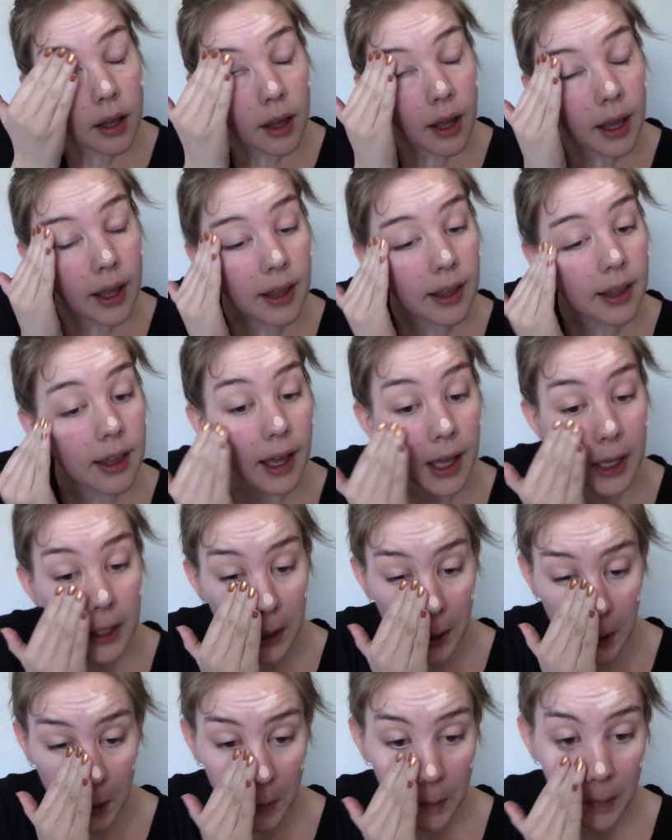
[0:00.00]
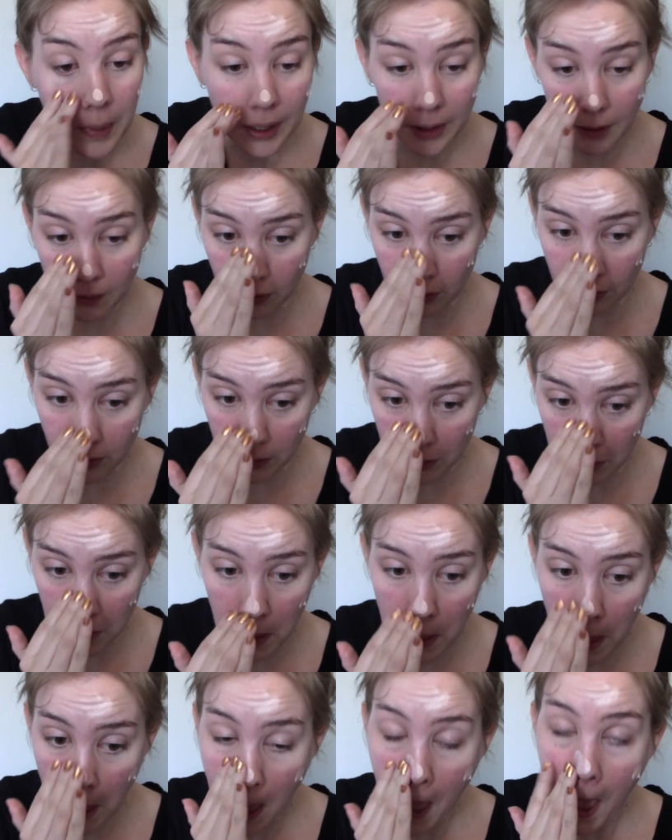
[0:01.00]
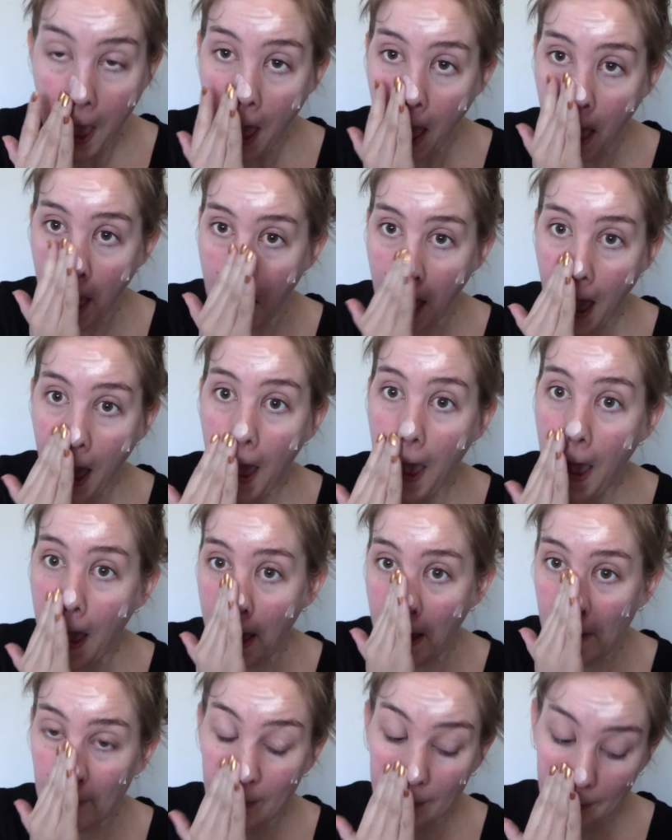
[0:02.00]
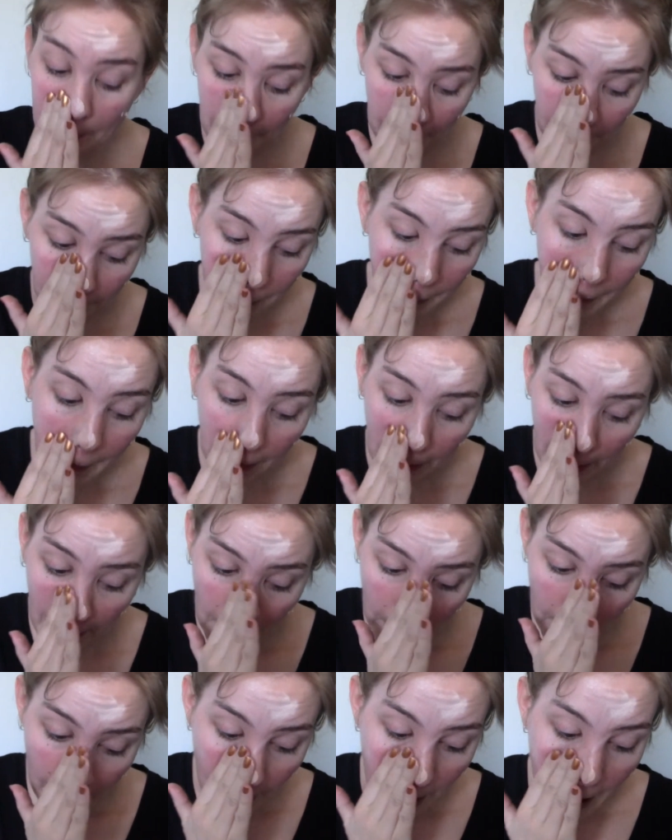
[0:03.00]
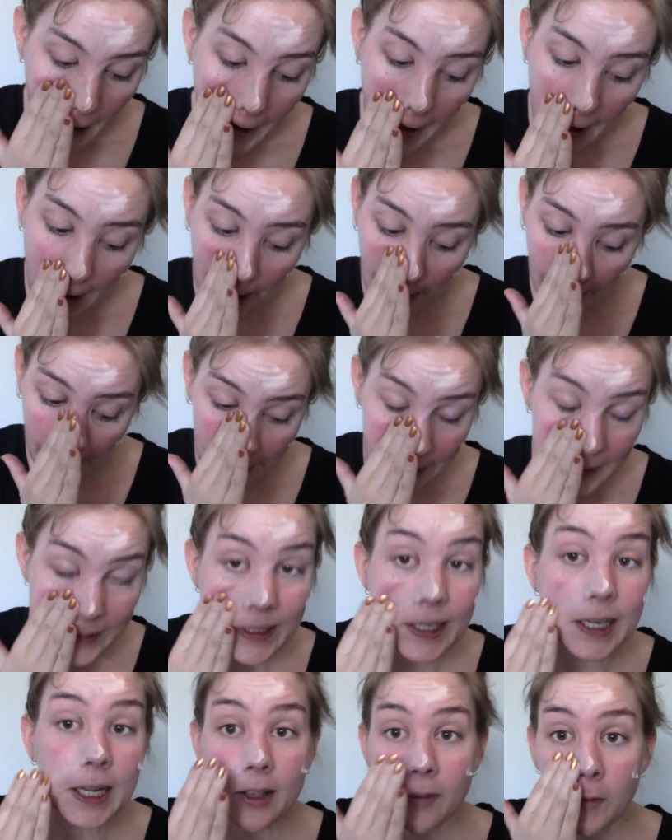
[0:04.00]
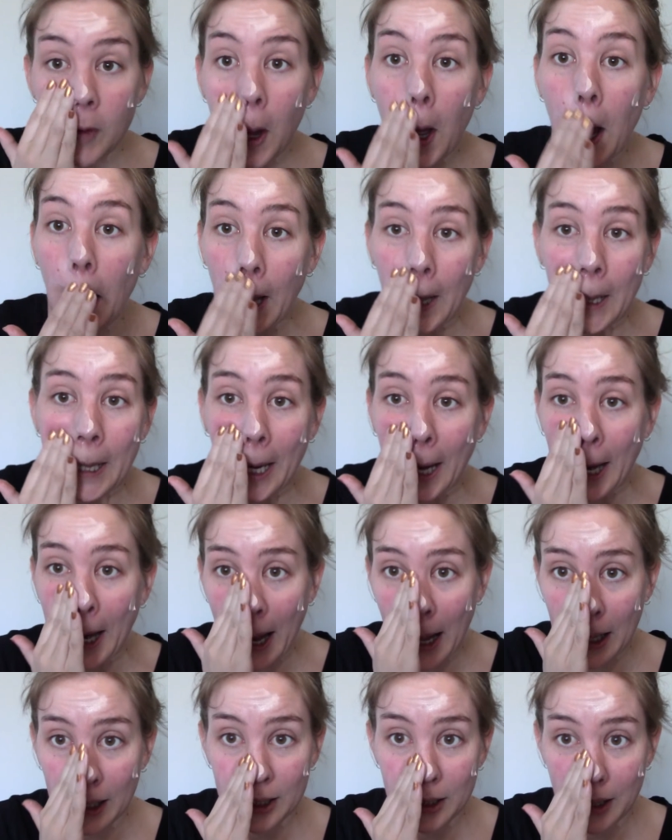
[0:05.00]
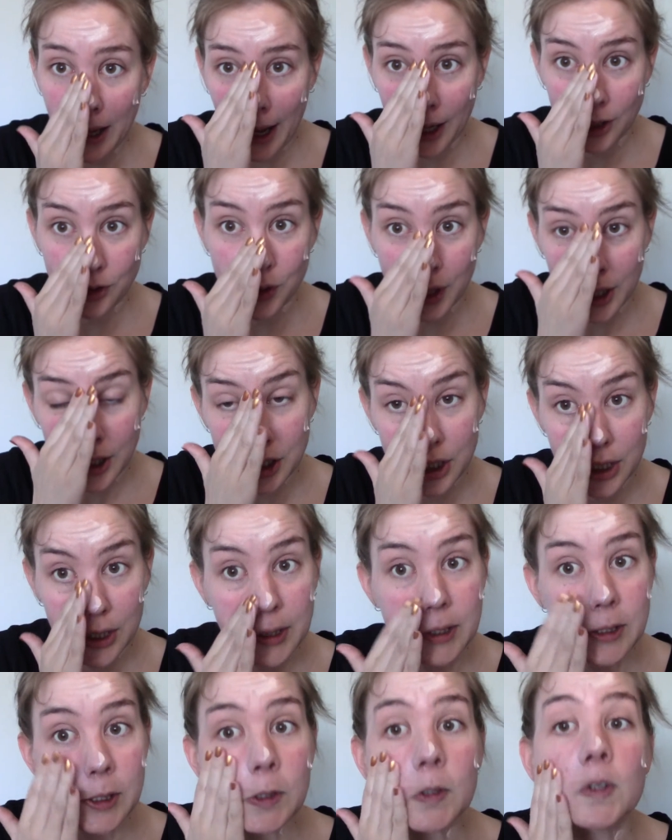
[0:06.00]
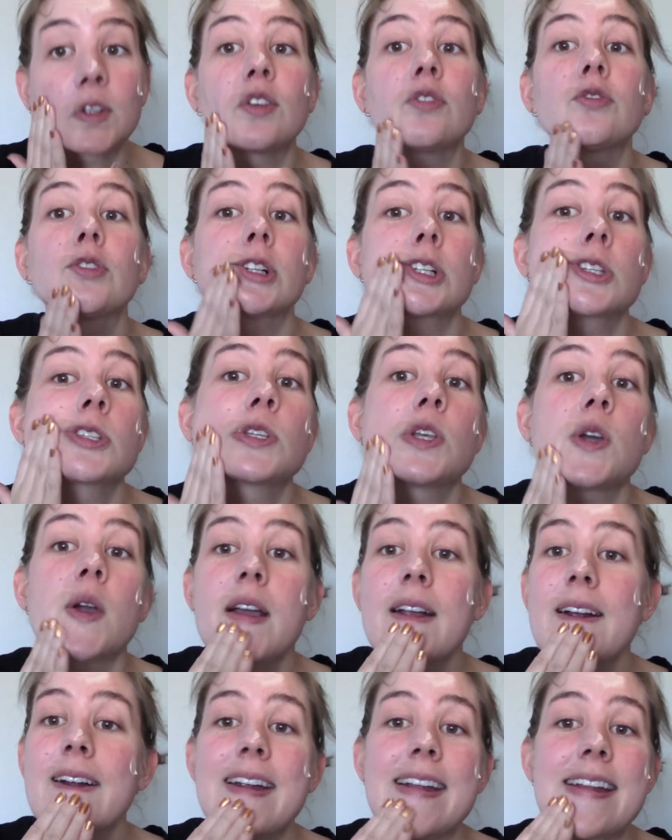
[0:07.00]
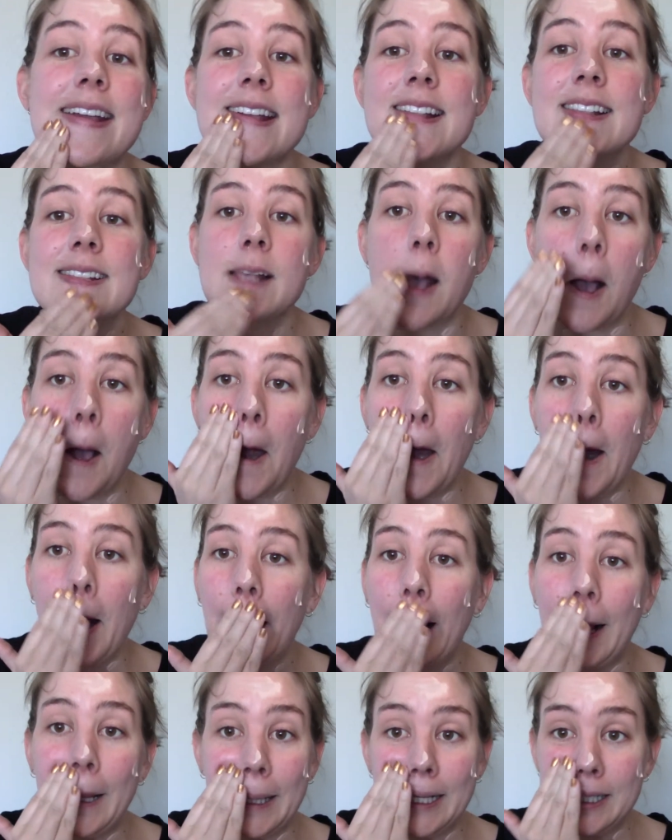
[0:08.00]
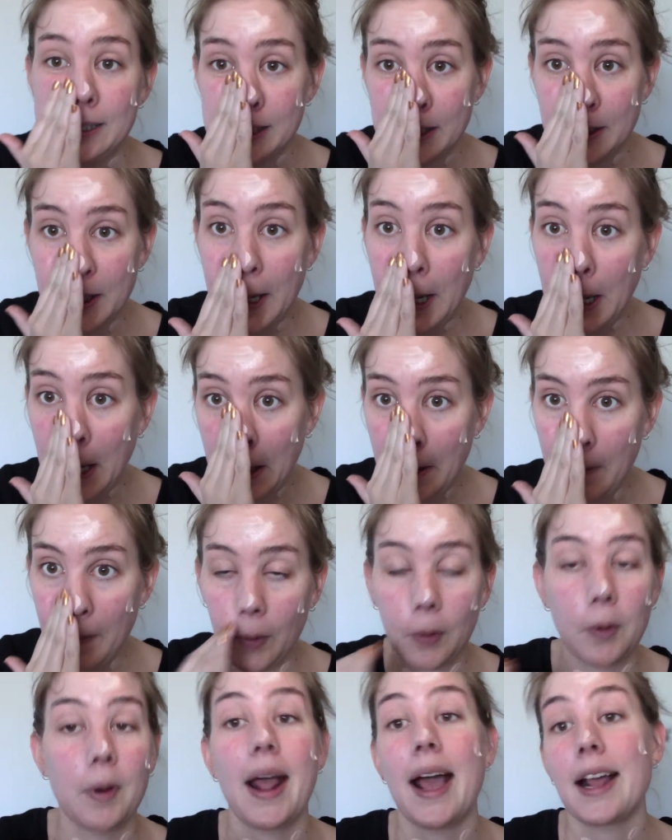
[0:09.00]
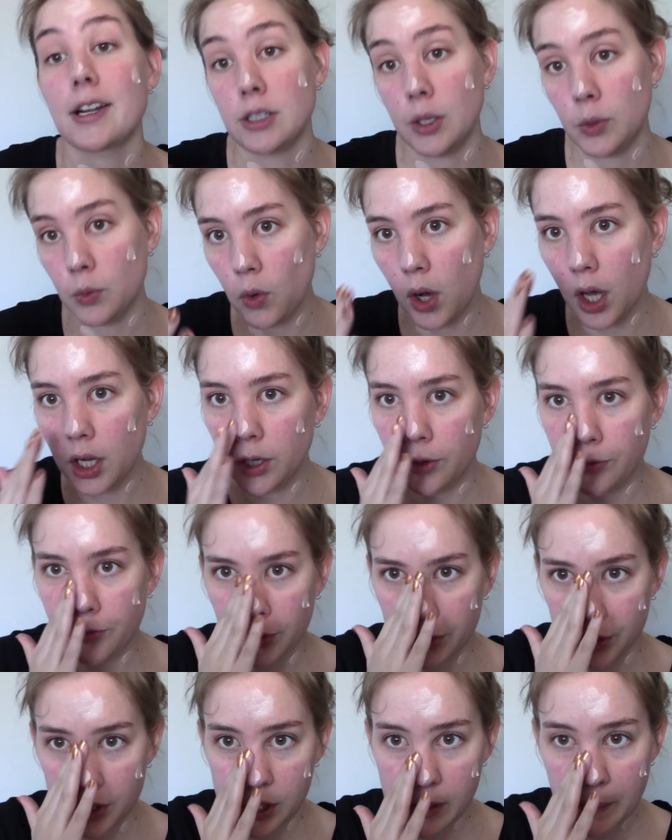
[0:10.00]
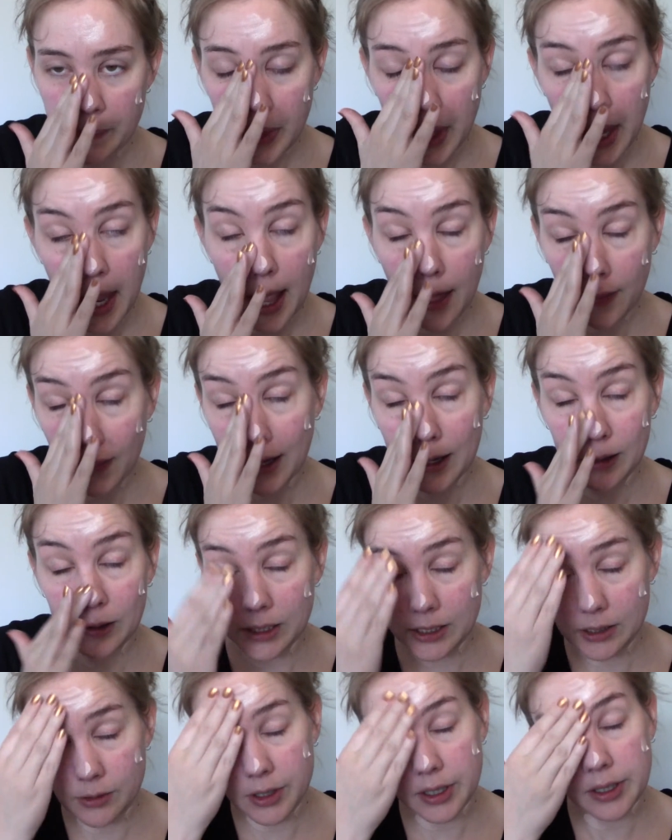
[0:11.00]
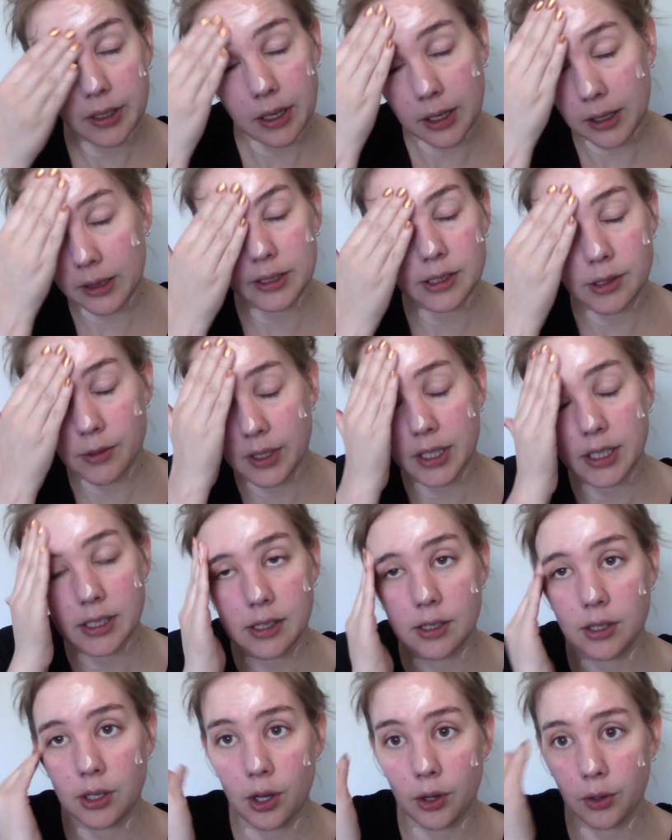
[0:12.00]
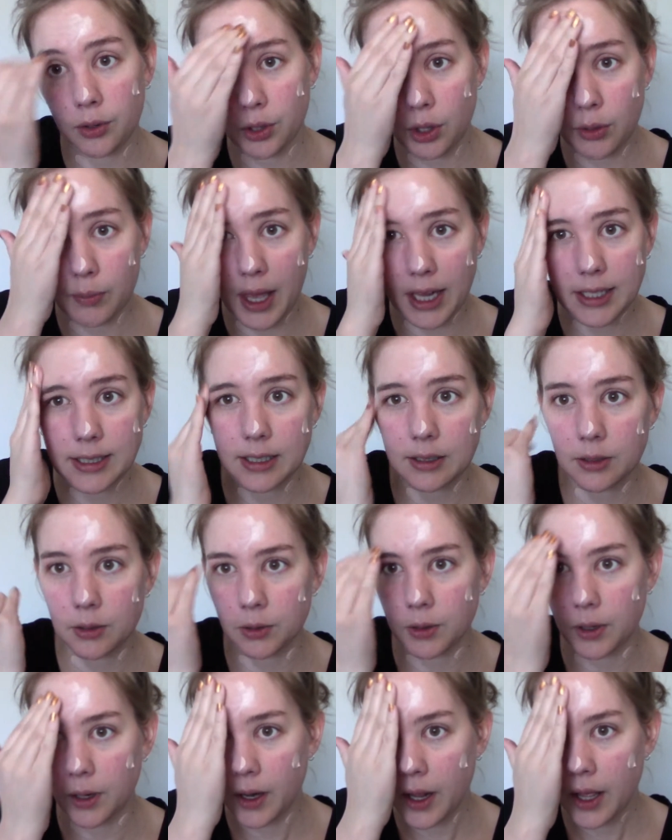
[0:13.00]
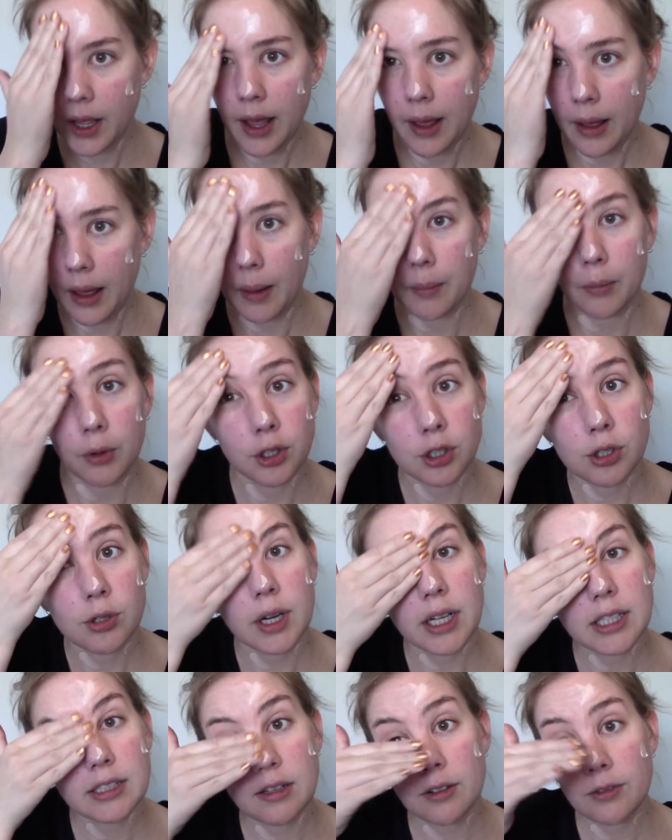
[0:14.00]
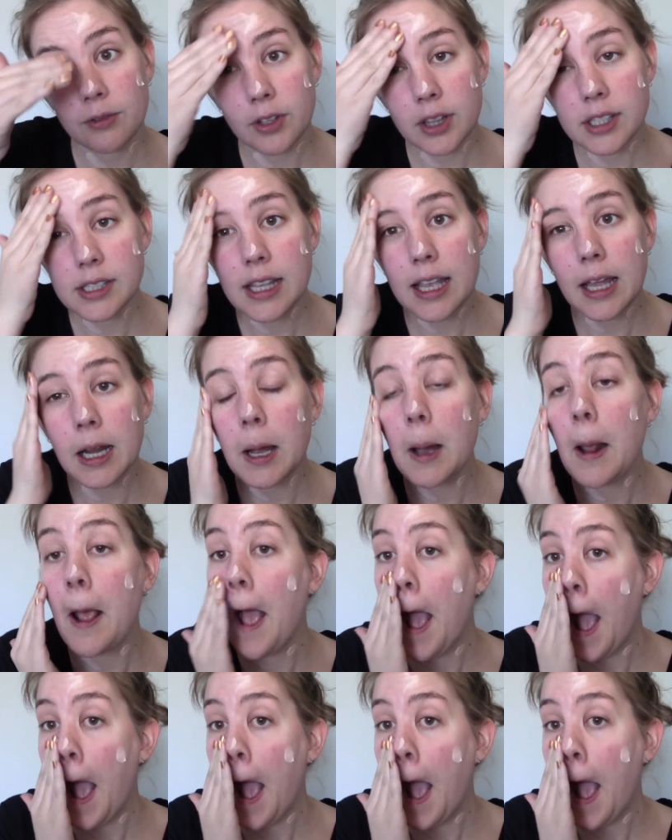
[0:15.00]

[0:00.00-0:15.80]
I kind of don't mind it though. And it's gonna give you all day hydration. So the first 2 ingredients are glycerin, or actually water first, and then glycerin. And glycerin is a known humectant or a moisturizer for the skin.